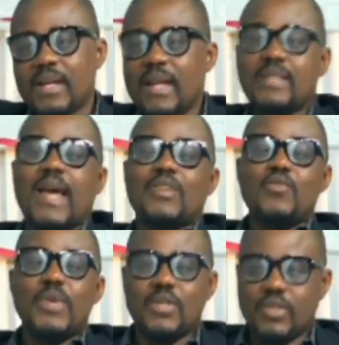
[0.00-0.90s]
Let's
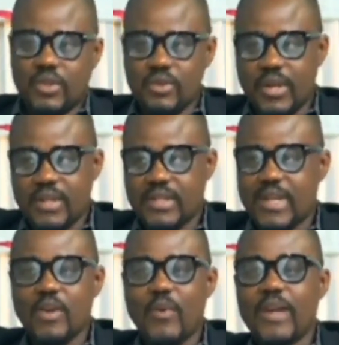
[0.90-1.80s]
assume in a
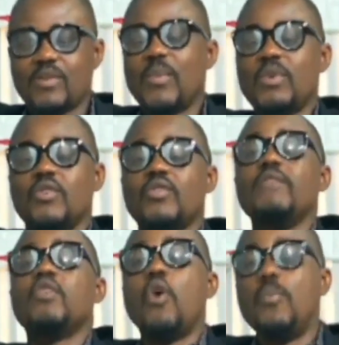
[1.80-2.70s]
scenario where somebody does not
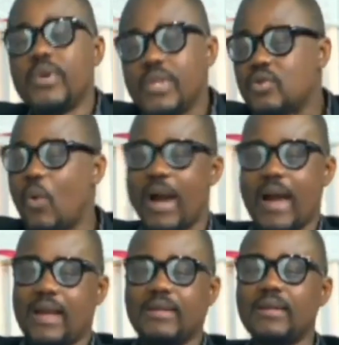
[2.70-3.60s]
even come with his or her
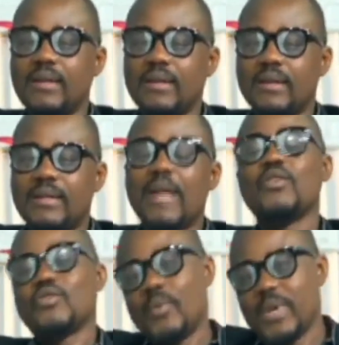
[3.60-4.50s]
card. That
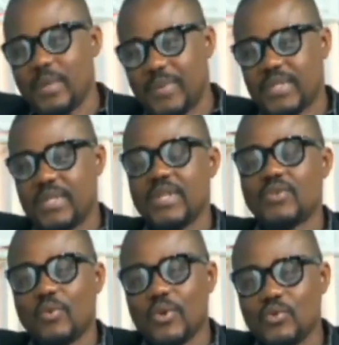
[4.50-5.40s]
does not mean the person
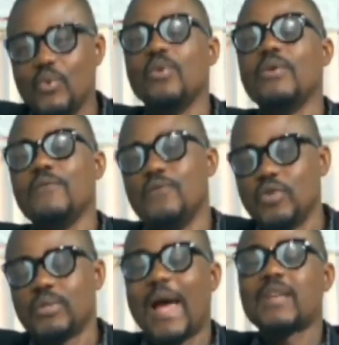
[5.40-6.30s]
is not going to
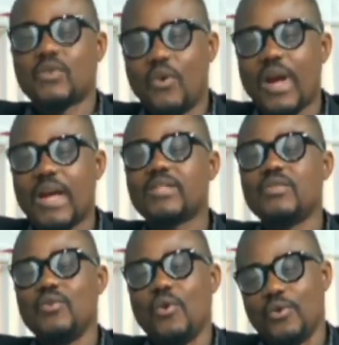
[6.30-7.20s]
vote. As long as
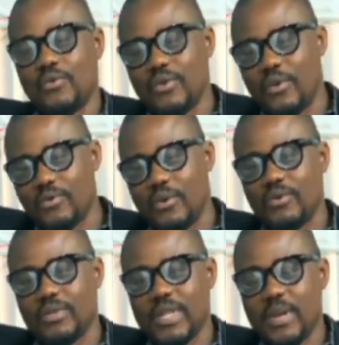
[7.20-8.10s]

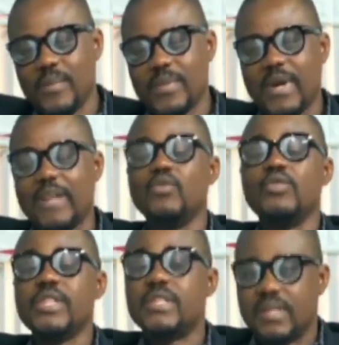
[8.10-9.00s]
your name and
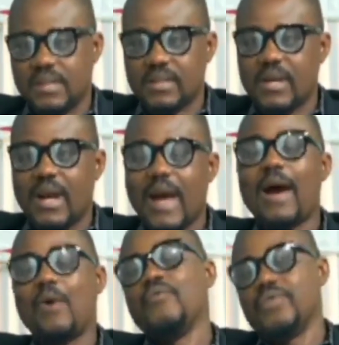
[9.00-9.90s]
your details
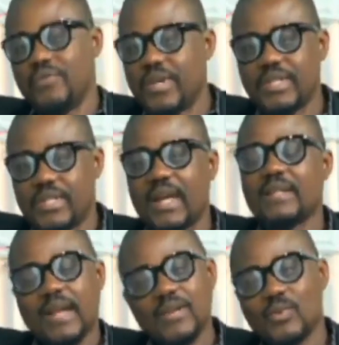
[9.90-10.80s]
are on the
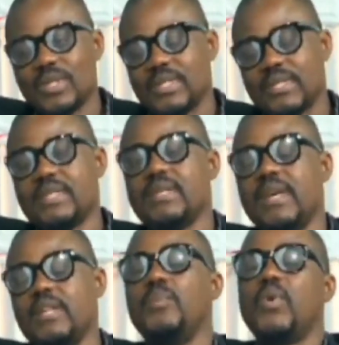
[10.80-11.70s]
register, that is what is key
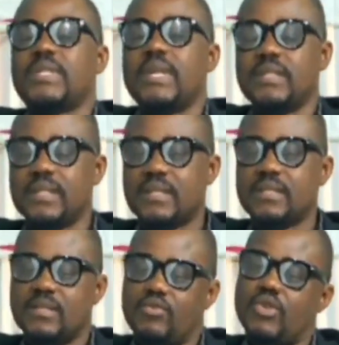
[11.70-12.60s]
and important in this
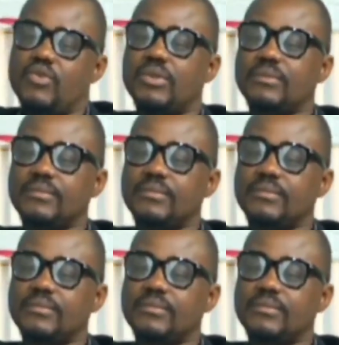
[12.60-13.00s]
situation.